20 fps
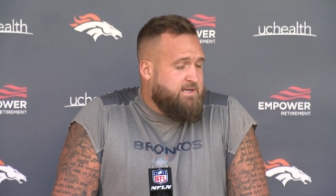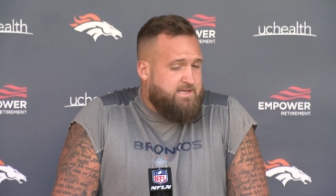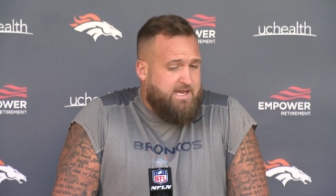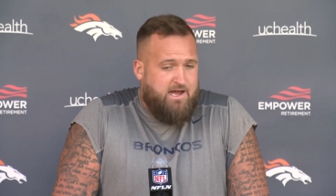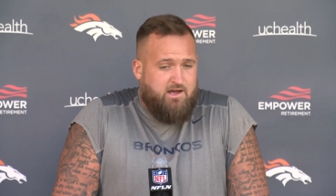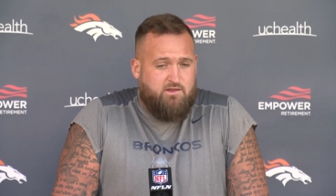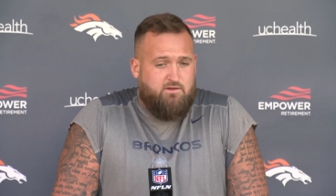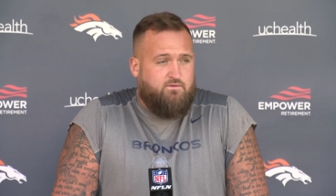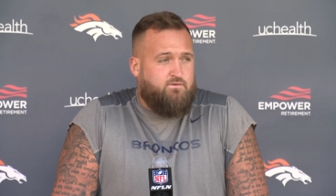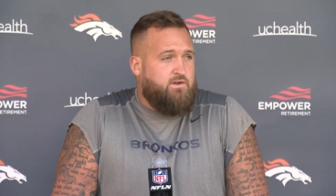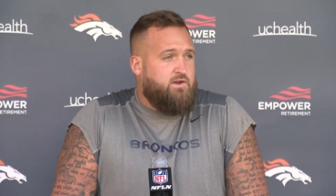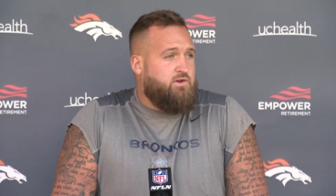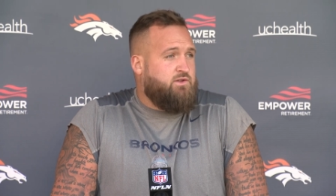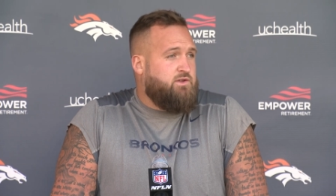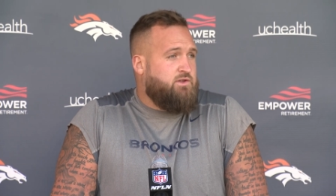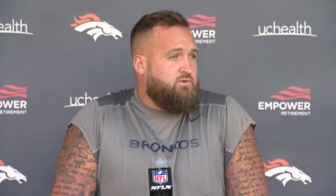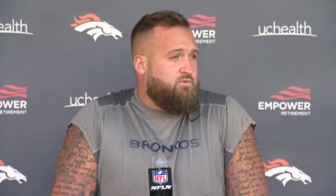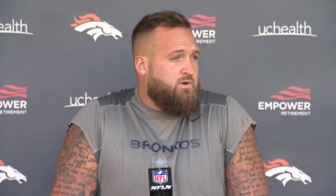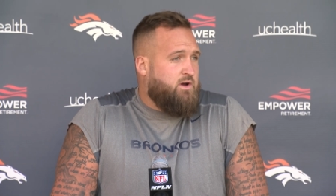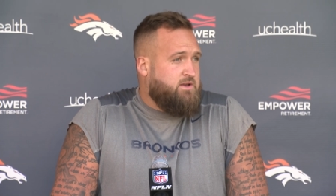down the field
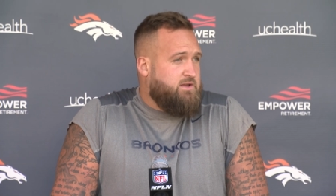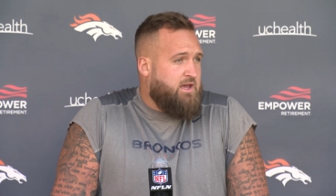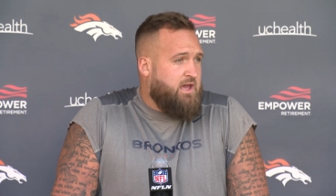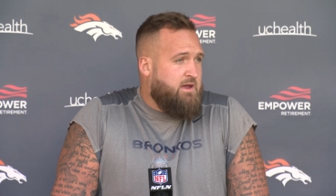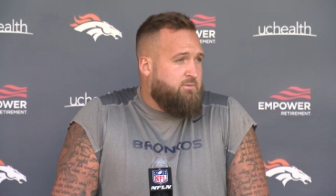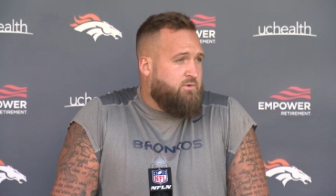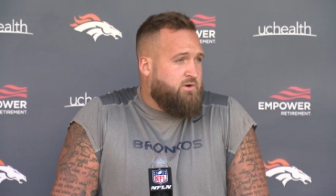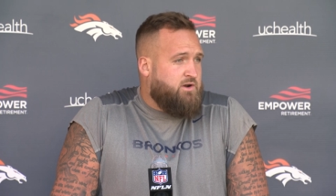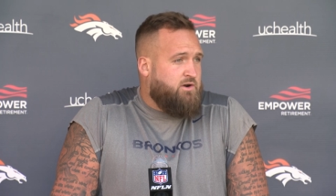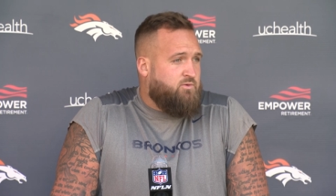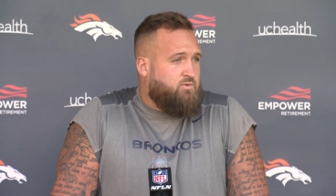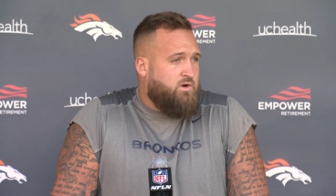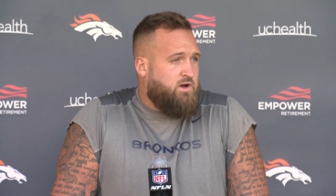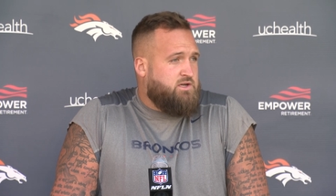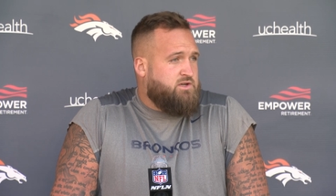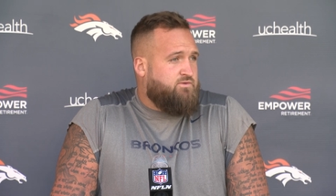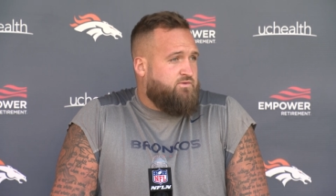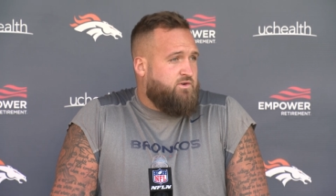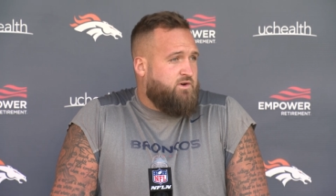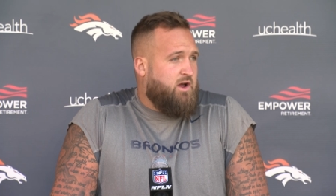in the run game, we're going to
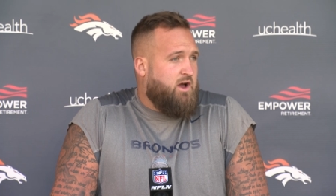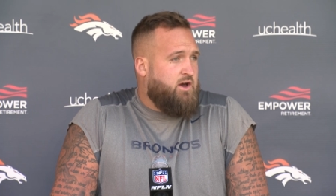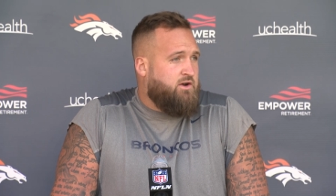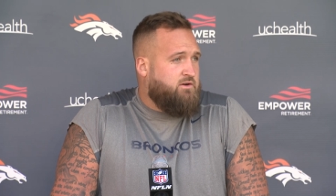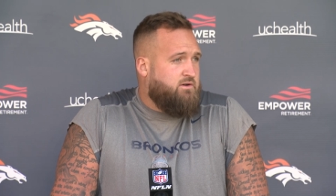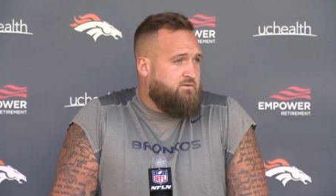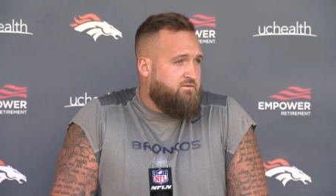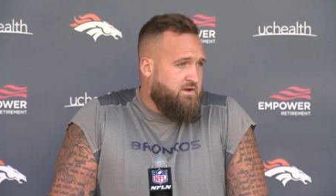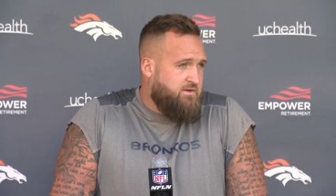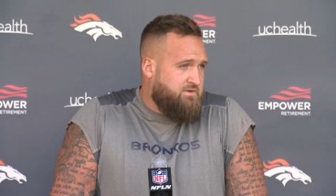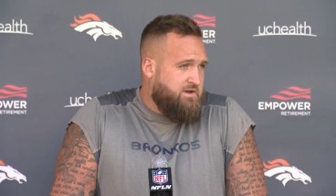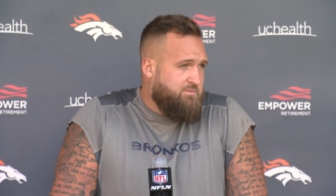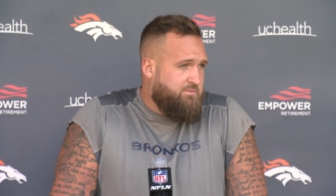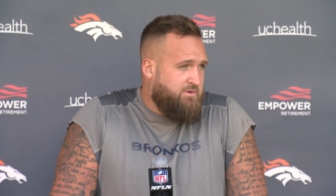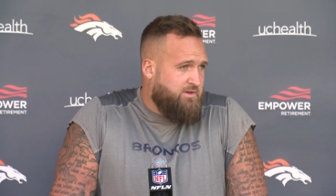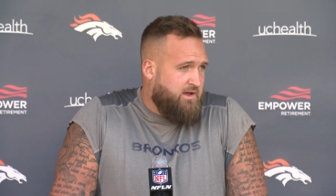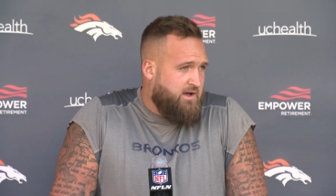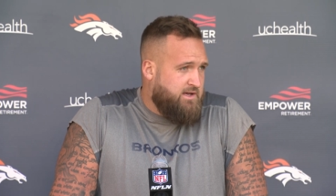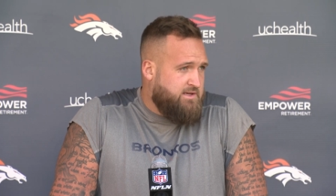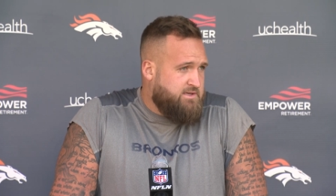rush for 150
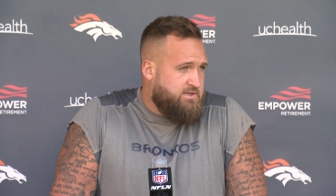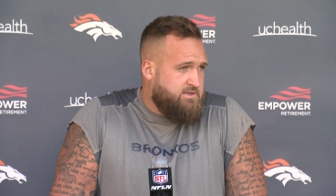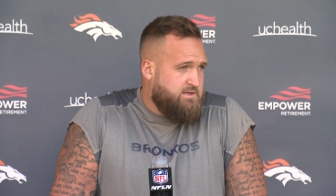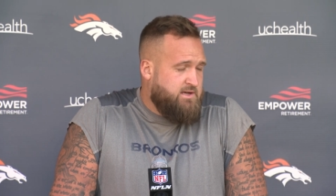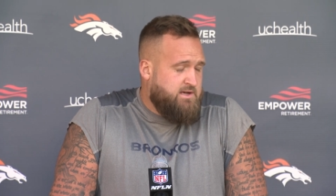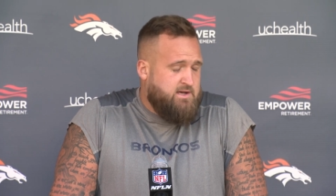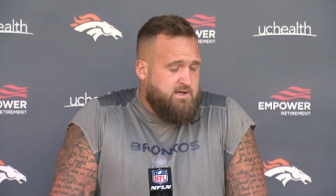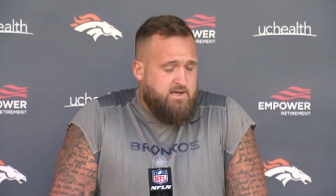plus,